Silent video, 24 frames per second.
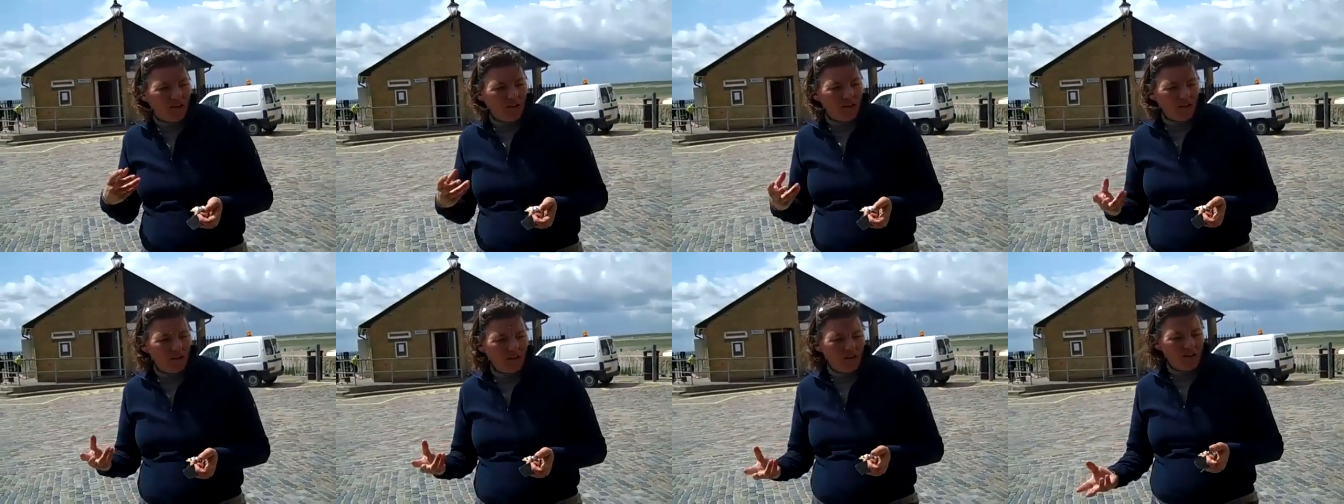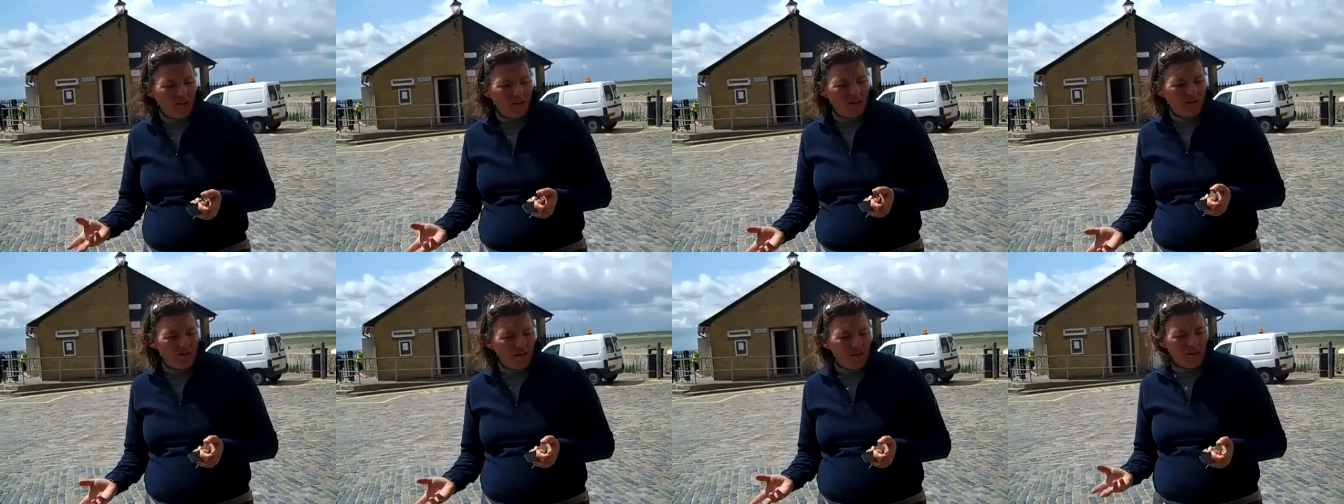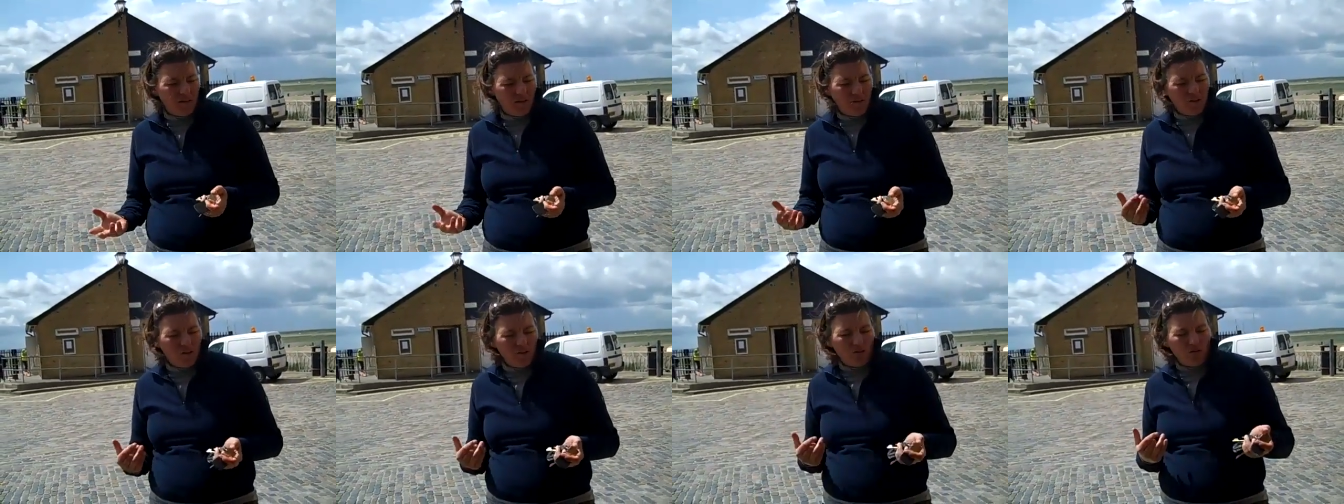uh,
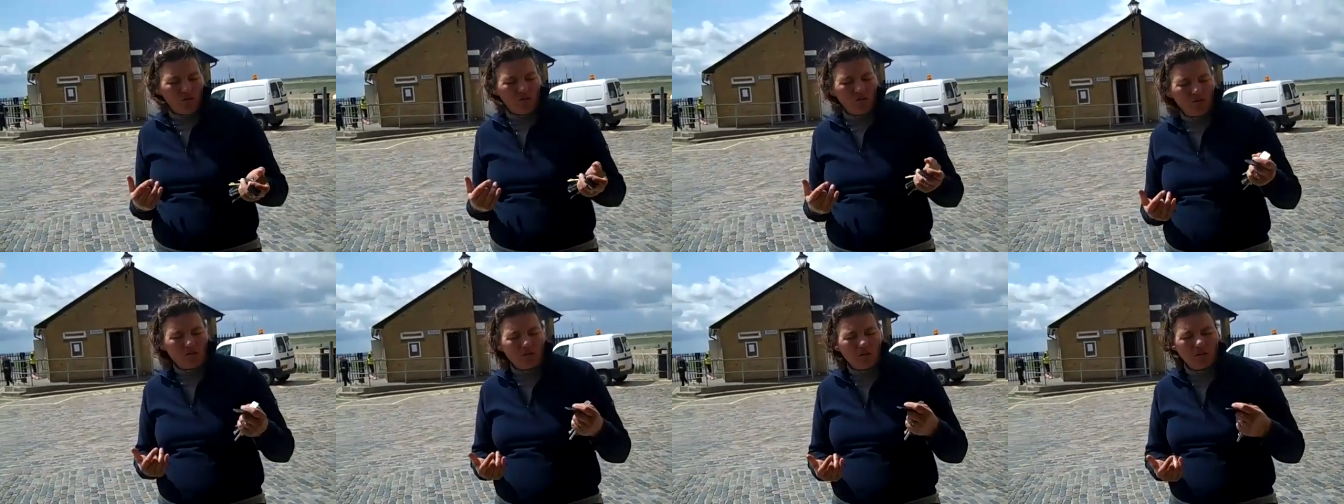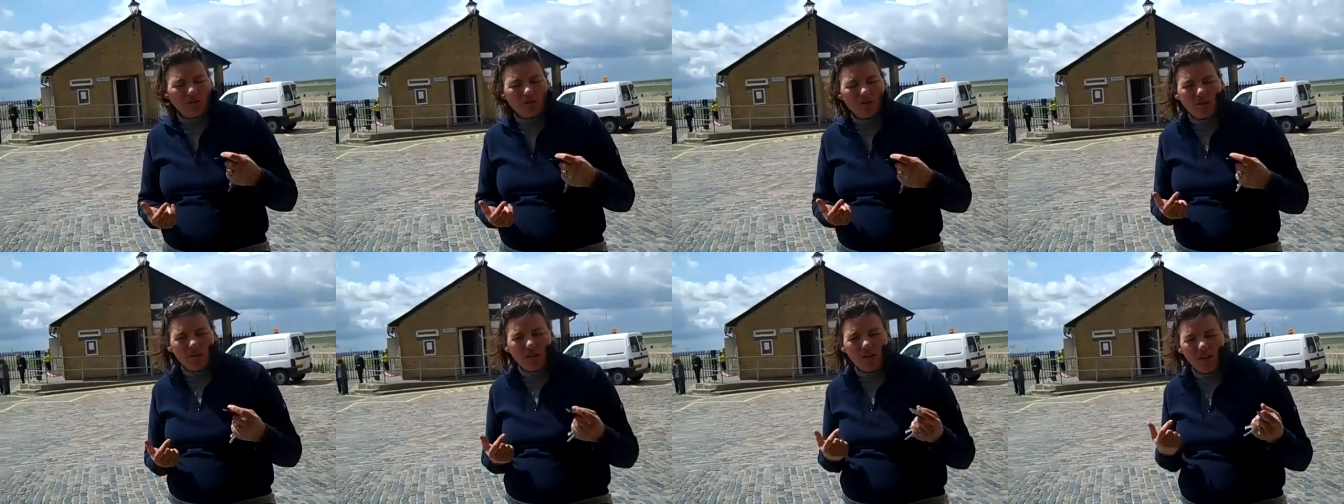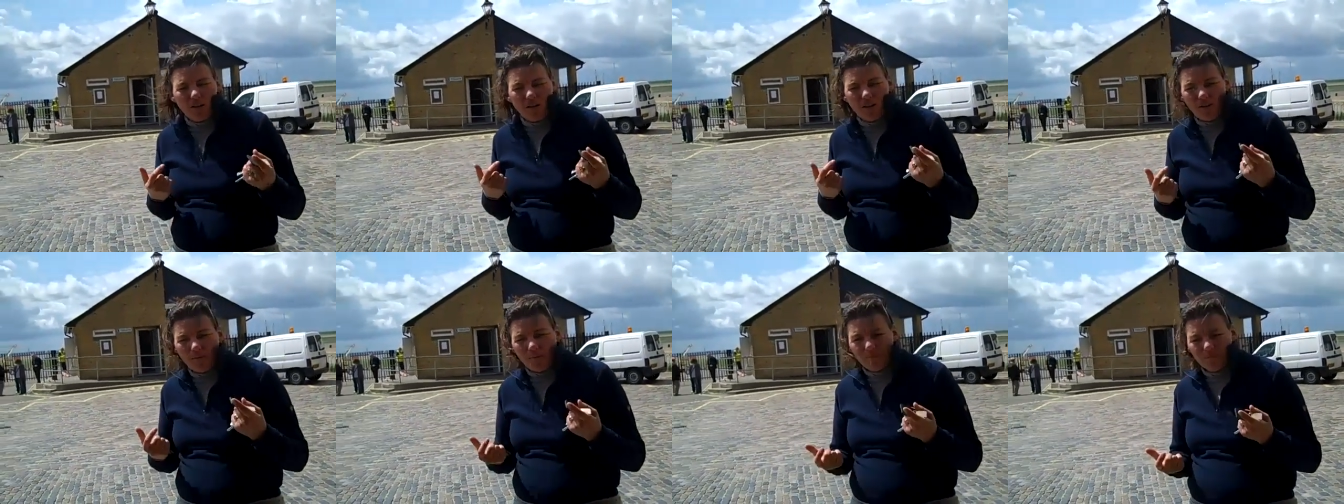uh, used as
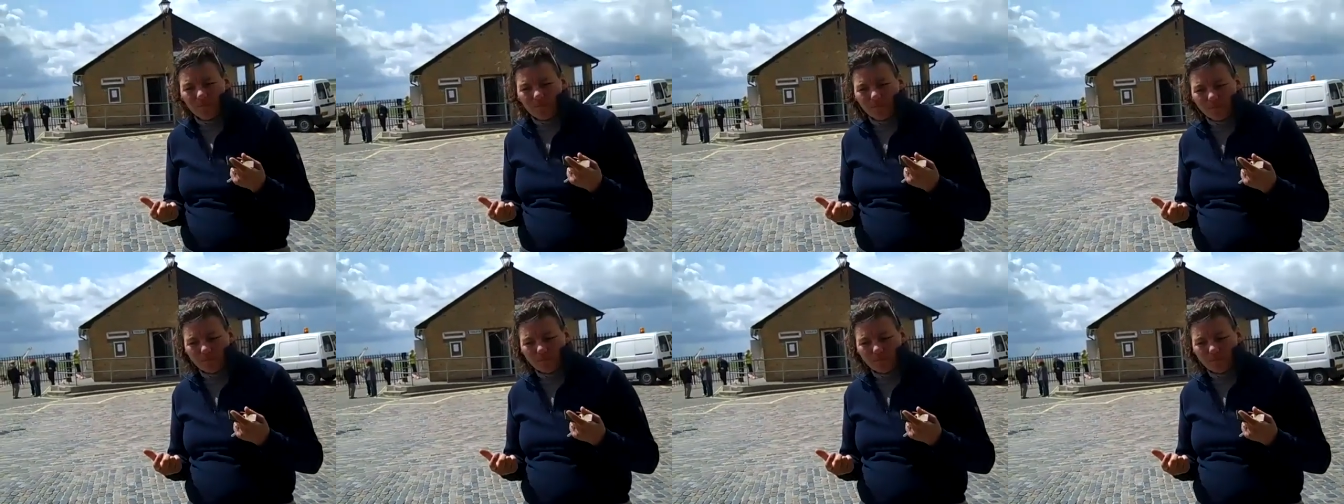a